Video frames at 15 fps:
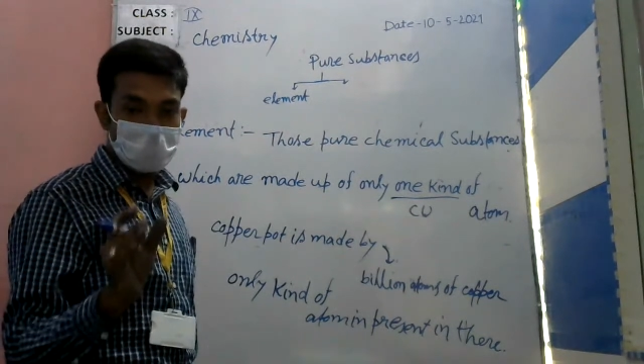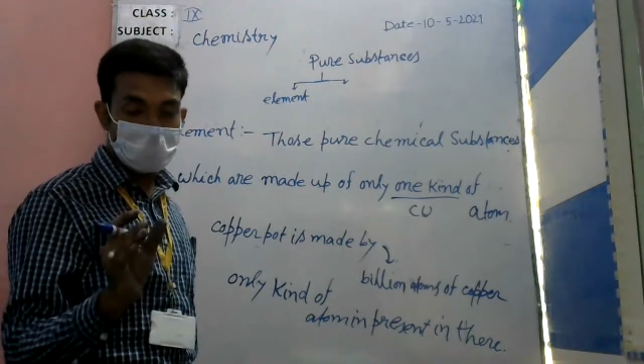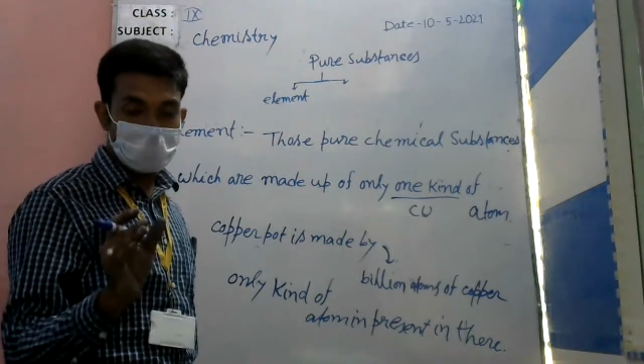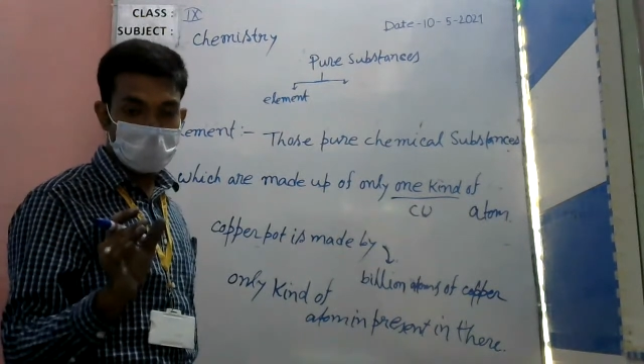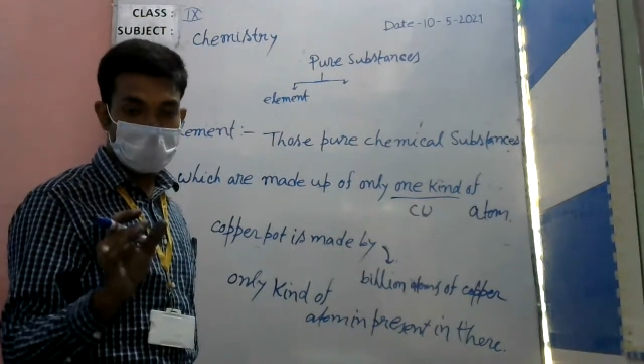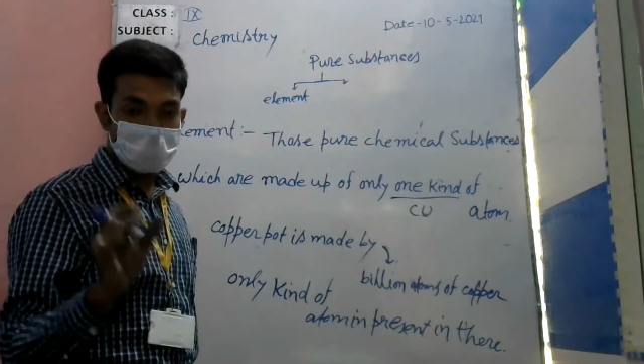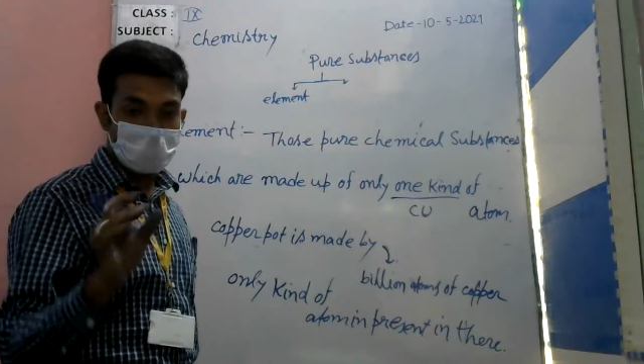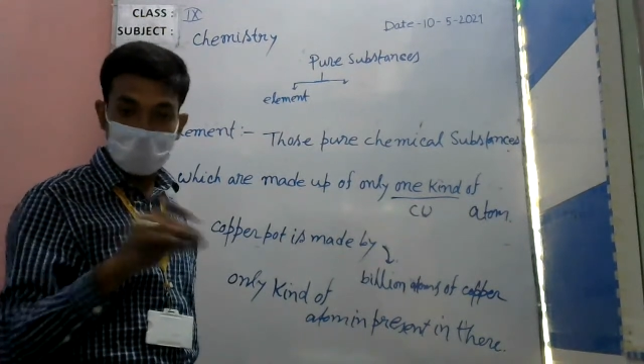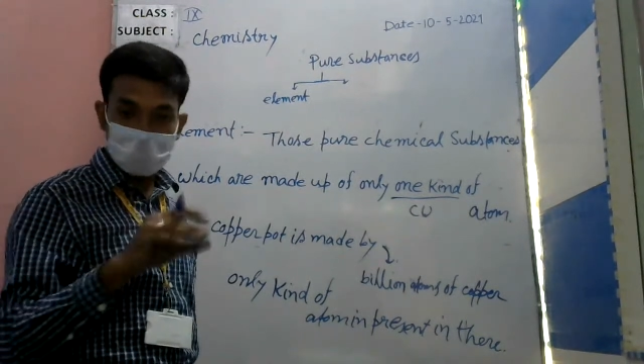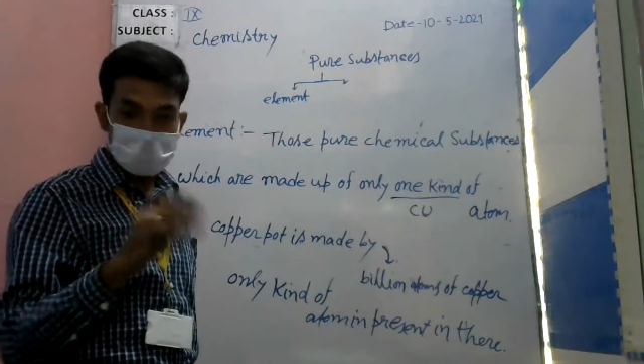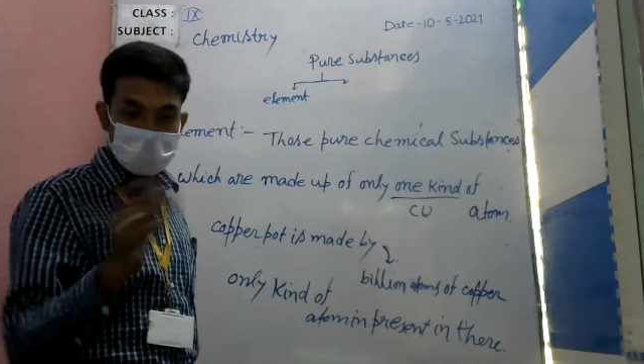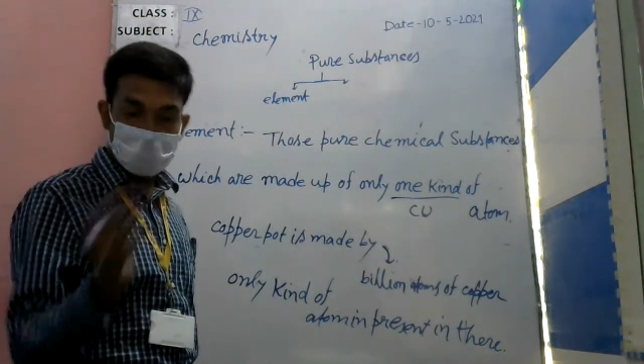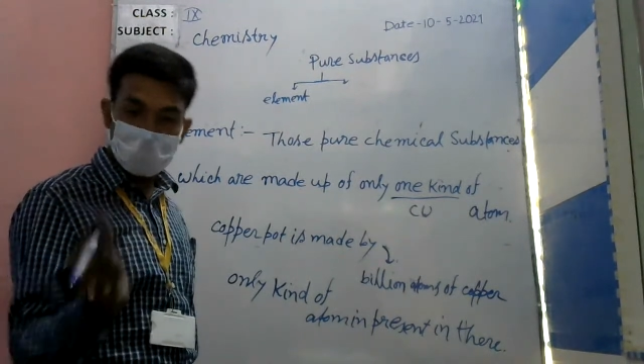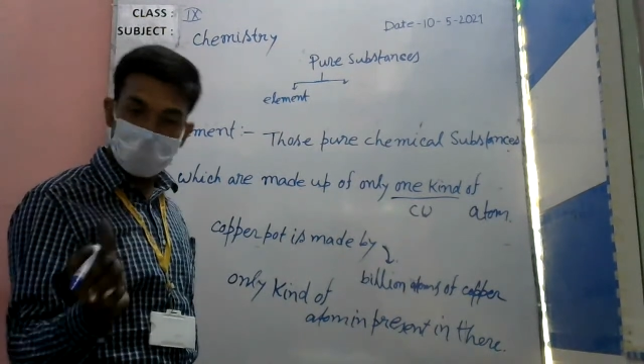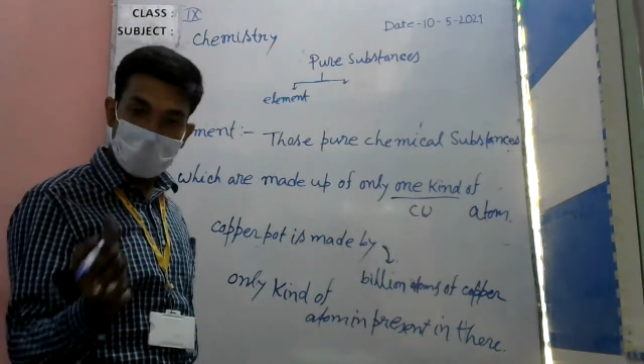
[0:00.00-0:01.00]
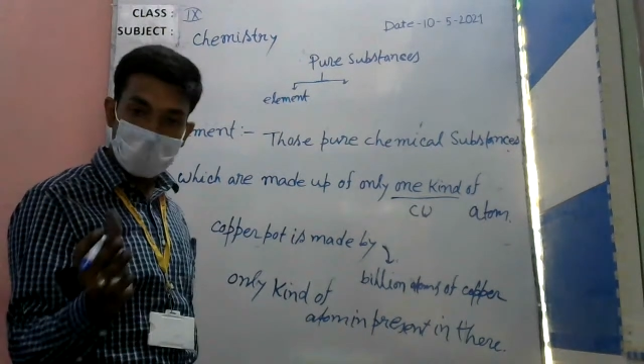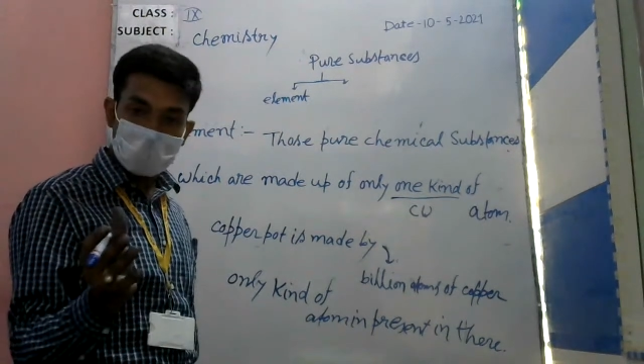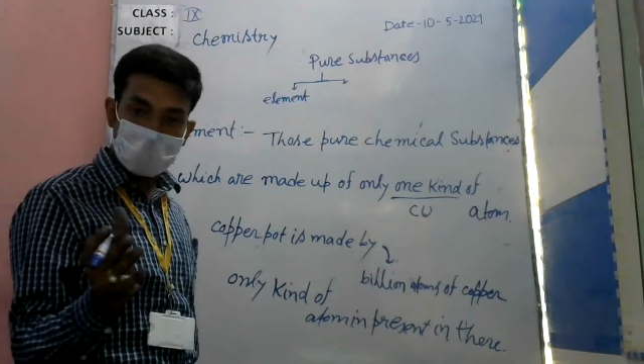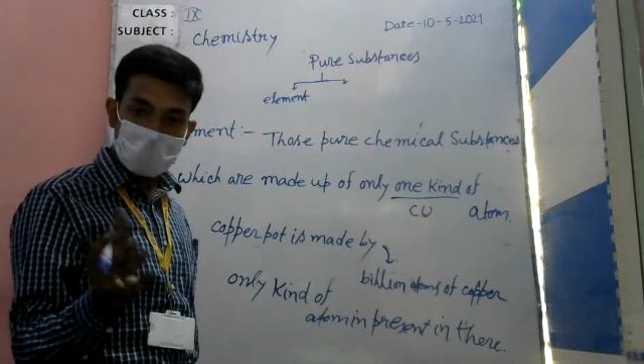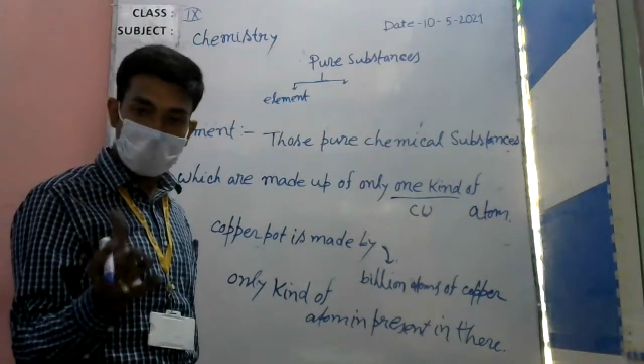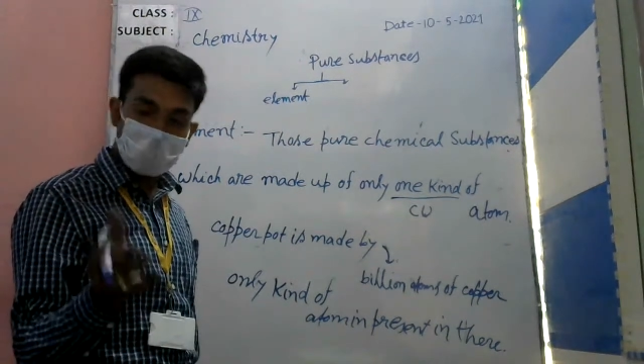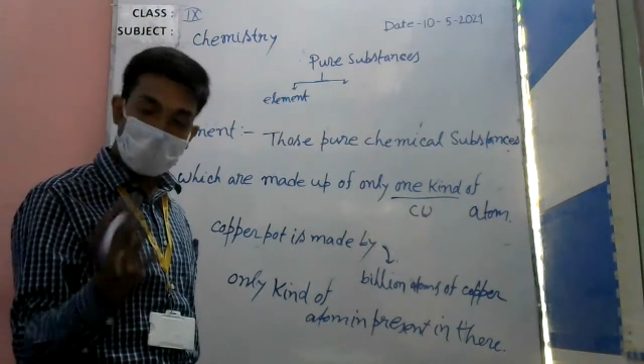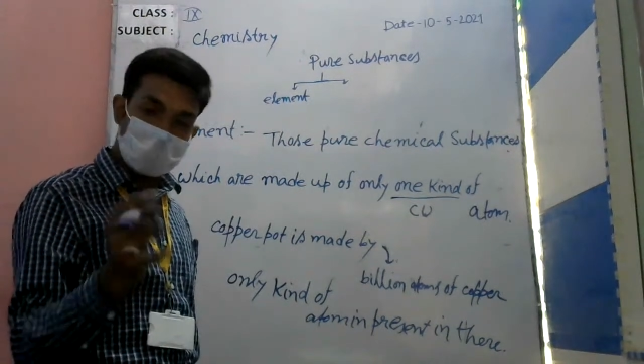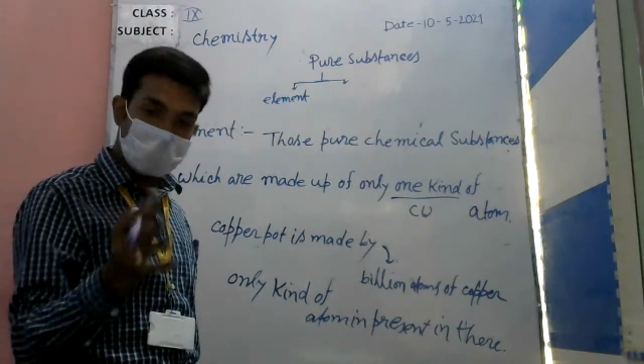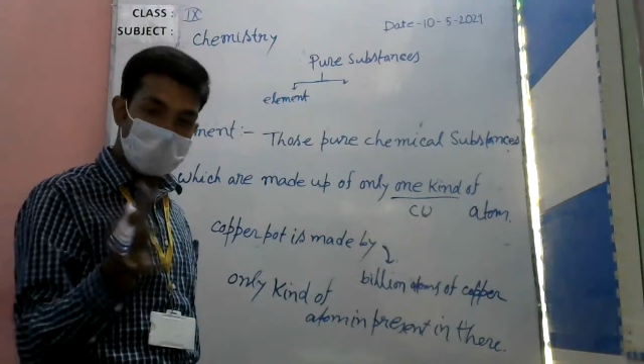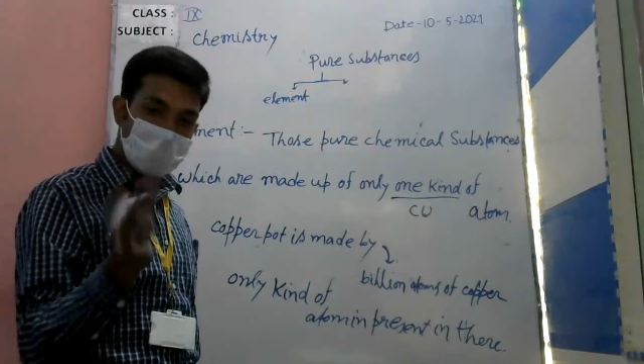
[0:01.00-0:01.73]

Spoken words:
or what is element and what is